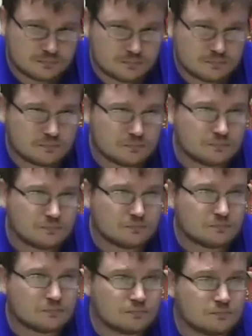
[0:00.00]

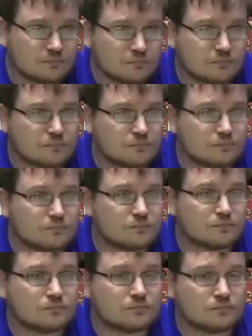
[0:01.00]

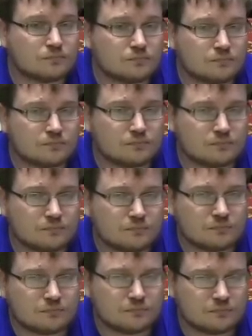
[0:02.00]

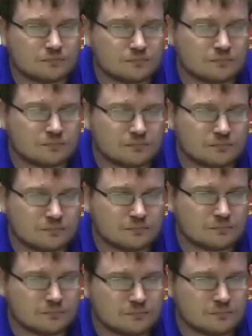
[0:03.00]

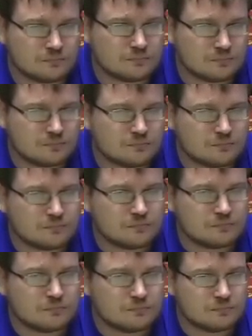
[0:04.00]

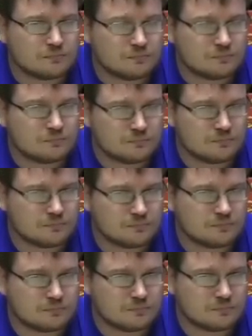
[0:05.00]

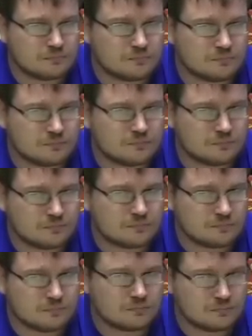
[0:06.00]

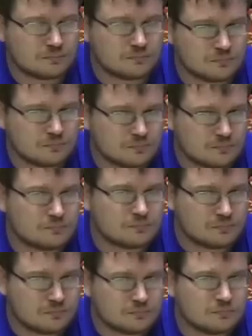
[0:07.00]
No words are spoken by the person on screen.